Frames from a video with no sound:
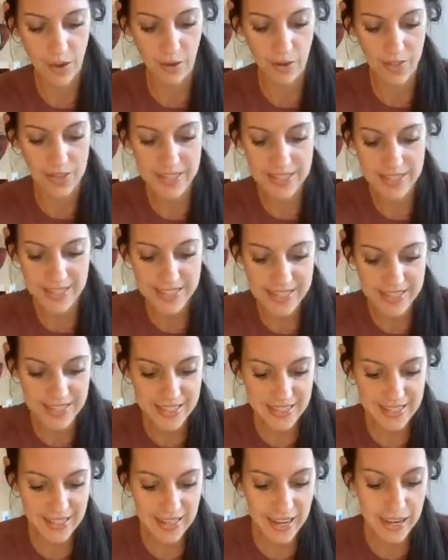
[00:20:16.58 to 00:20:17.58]
Now this
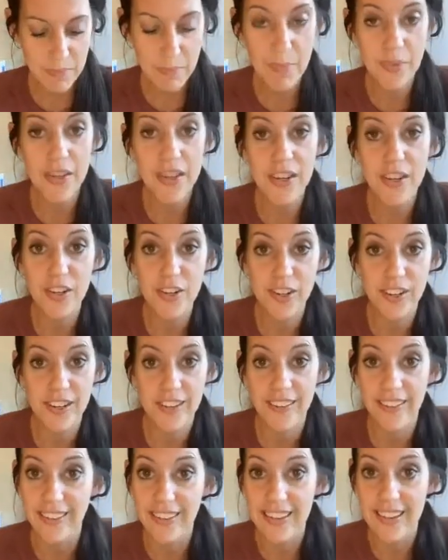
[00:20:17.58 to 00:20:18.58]
is the tape that you're
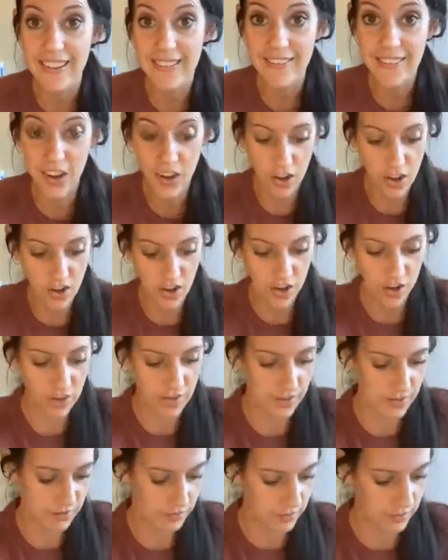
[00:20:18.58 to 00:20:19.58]
going to leave on.
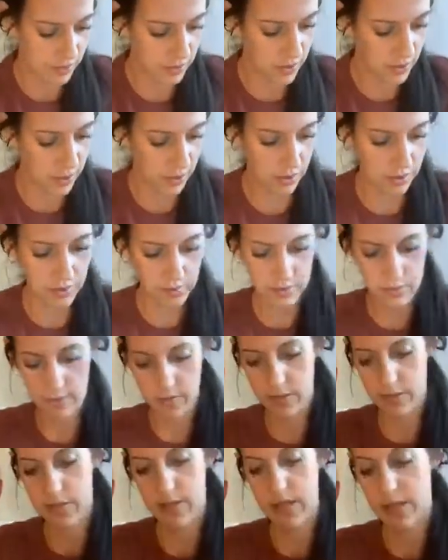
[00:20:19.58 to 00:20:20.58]
Oh,
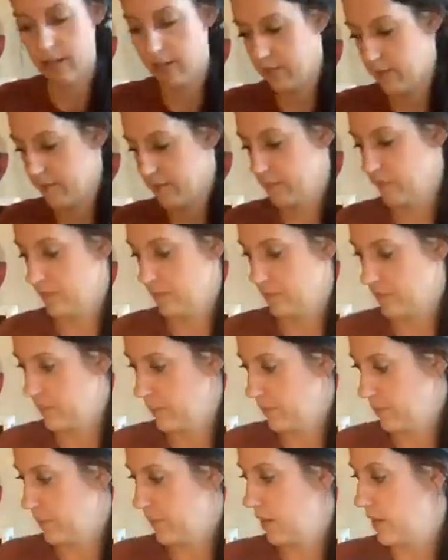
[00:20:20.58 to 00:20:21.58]
look at that.
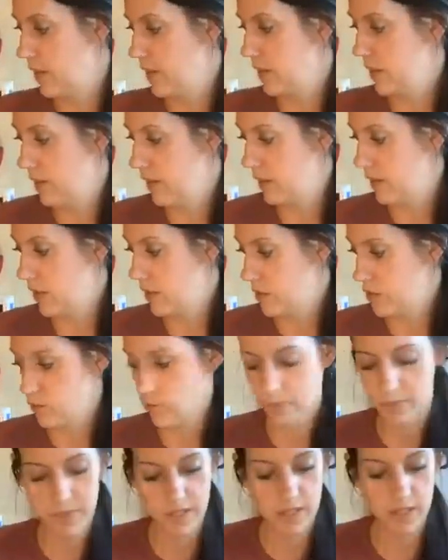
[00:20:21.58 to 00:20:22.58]
I
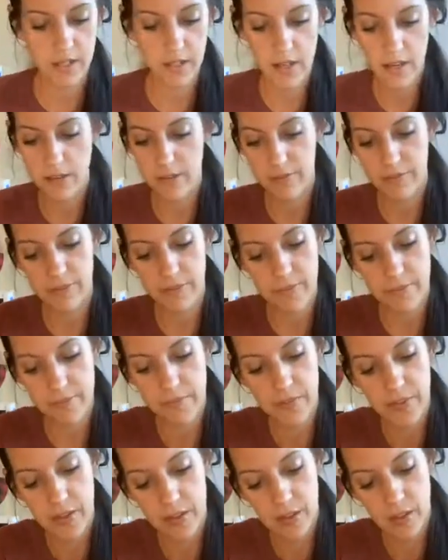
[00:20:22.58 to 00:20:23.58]
just ripped it in half.
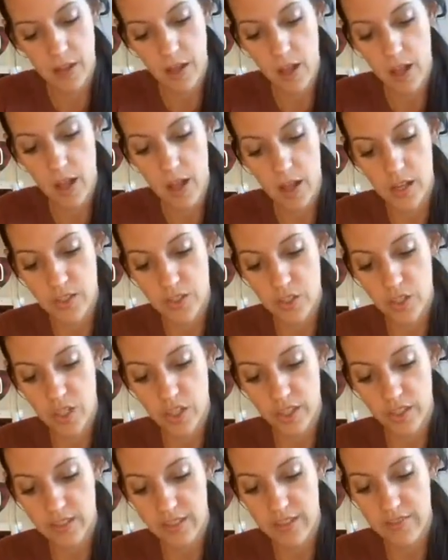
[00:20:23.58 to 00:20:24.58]
So
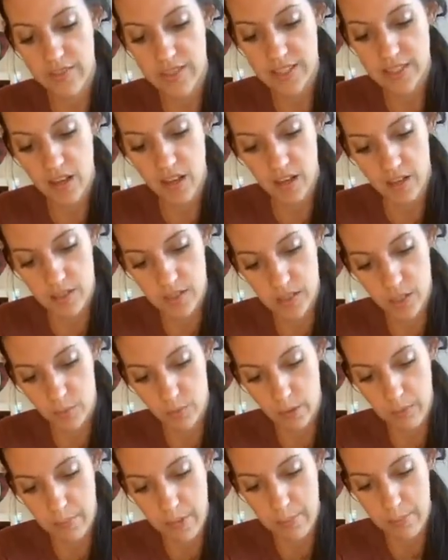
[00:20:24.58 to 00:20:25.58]
you're going to leave this on.
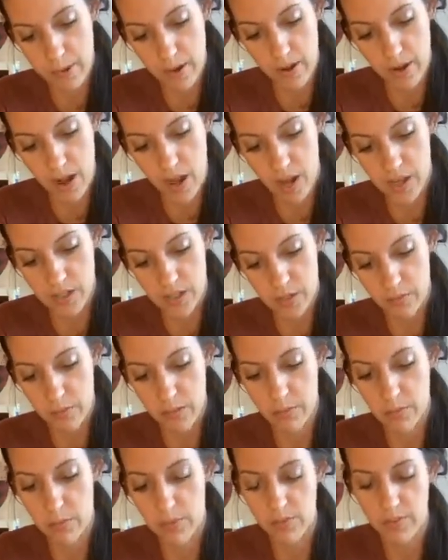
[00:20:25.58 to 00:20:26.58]
So remember not to
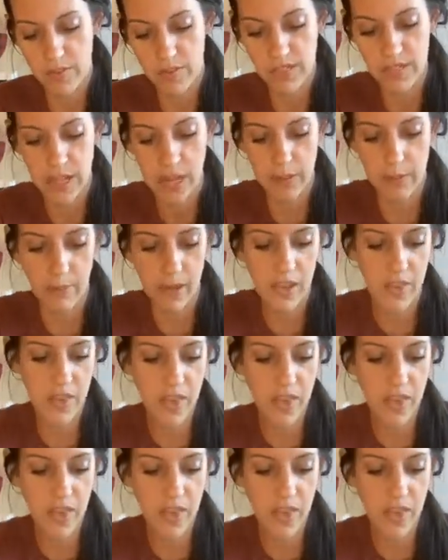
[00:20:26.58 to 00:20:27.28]
remove the tape.